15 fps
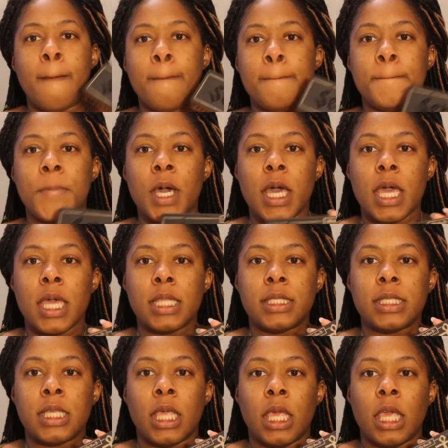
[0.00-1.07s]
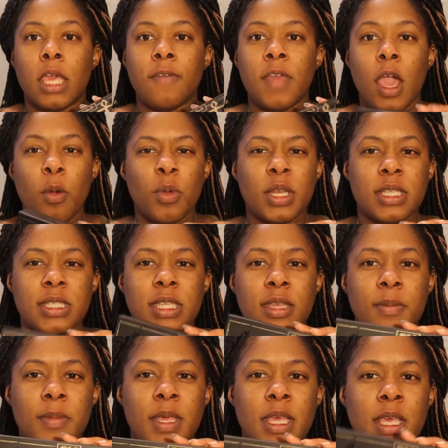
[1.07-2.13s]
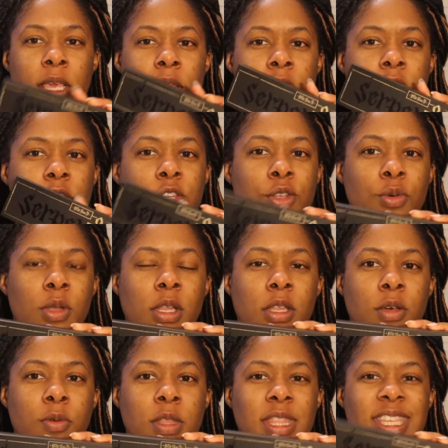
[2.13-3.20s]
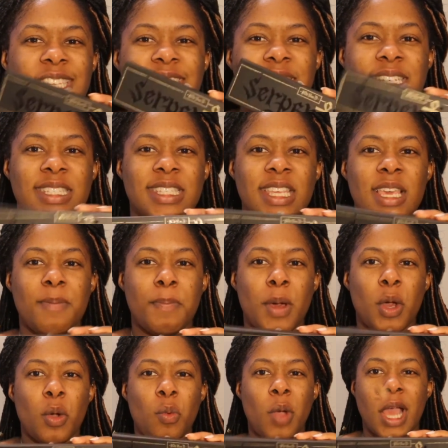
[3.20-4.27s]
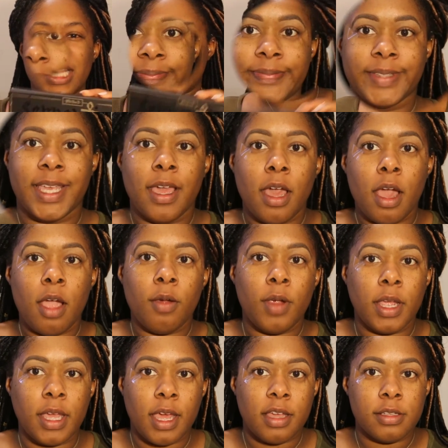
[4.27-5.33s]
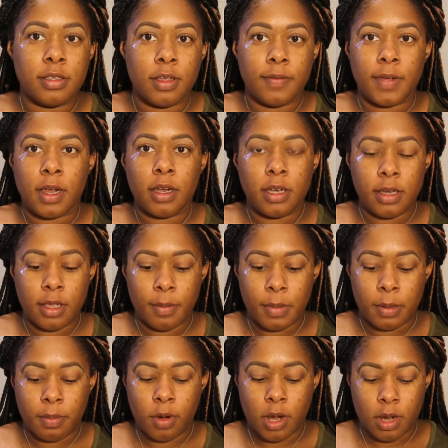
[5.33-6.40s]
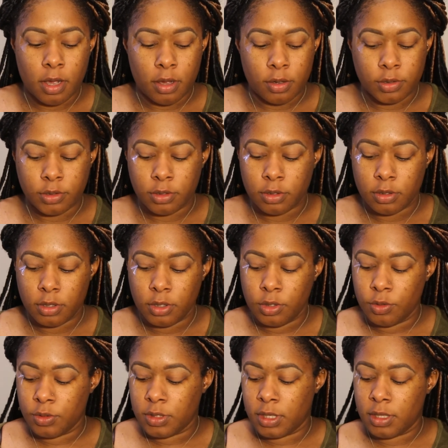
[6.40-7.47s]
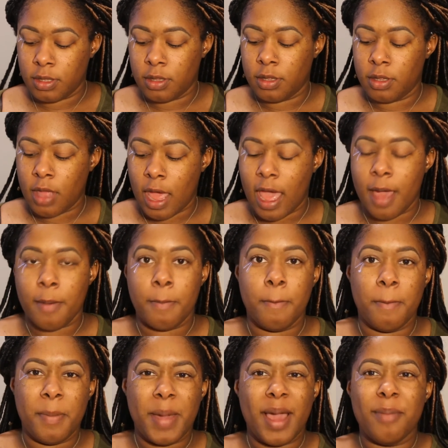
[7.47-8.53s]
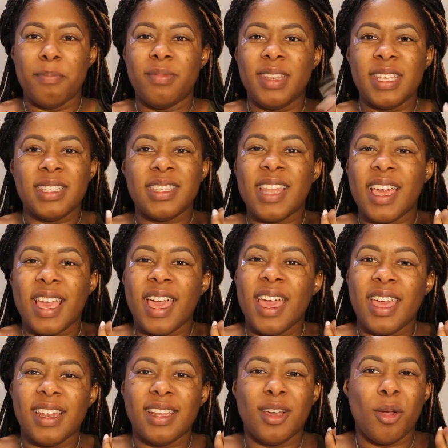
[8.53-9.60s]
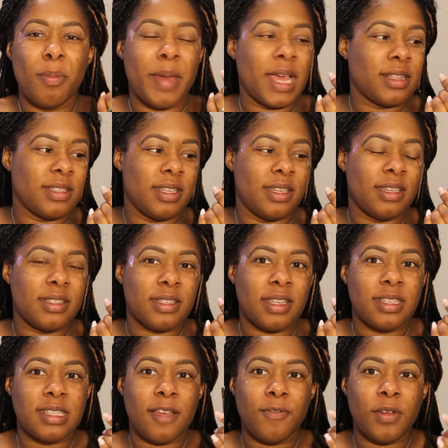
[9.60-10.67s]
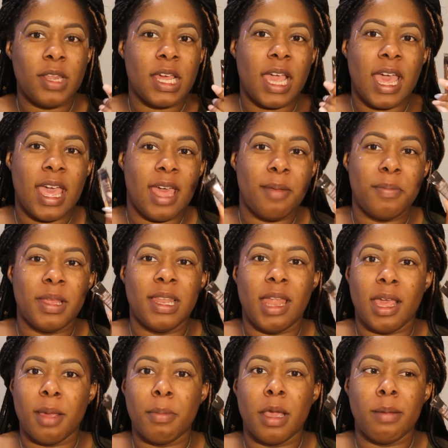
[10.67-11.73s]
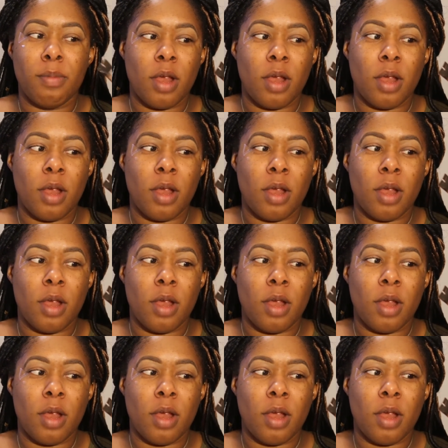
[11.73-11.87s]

But if y'all want to see me do a look with this, just keep on watching. Alright, guys, so I've already done my brows using this. Like, I had to go back to this because I feel like I hadn't been liking my